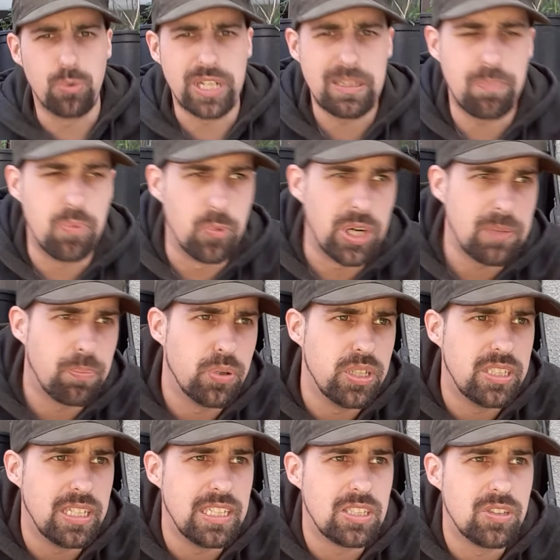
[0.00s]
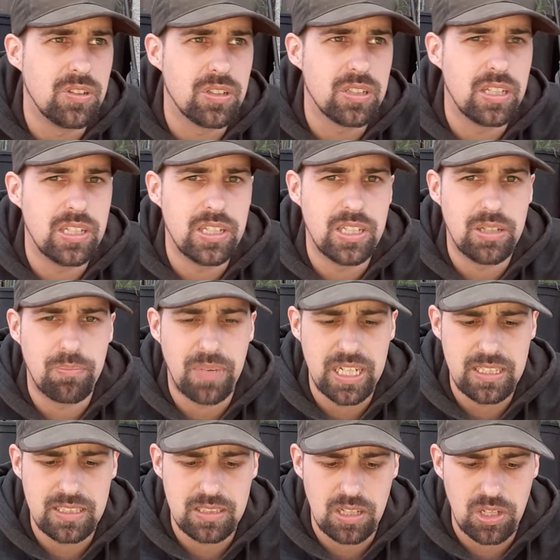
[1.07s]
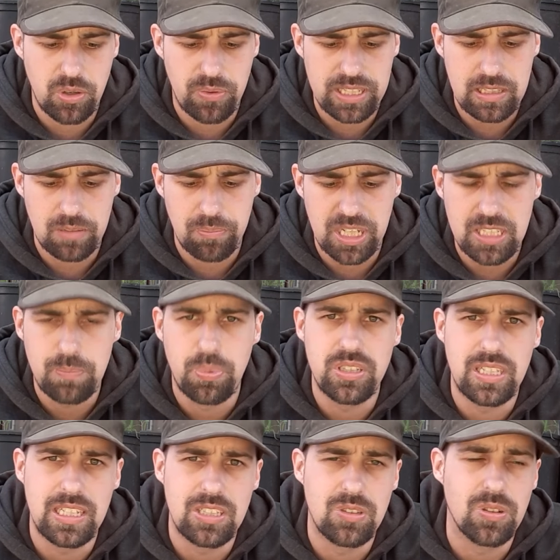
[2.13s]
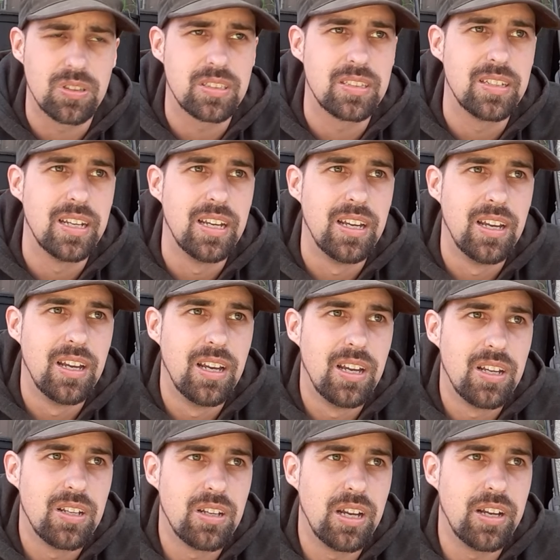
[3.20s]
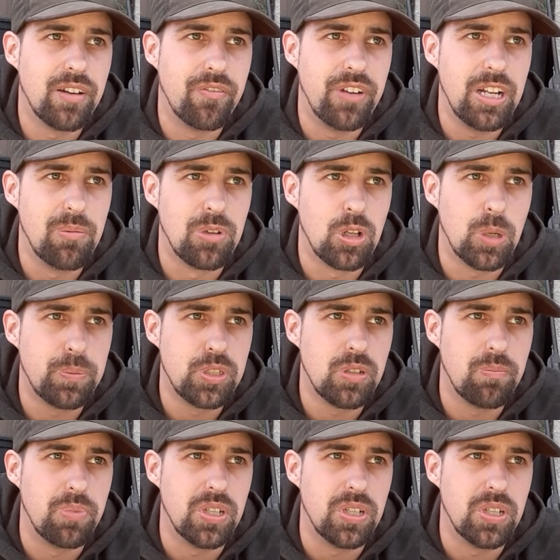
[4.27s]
rat, rat poison is not uh, mice uh, rat and mice poison is not available option.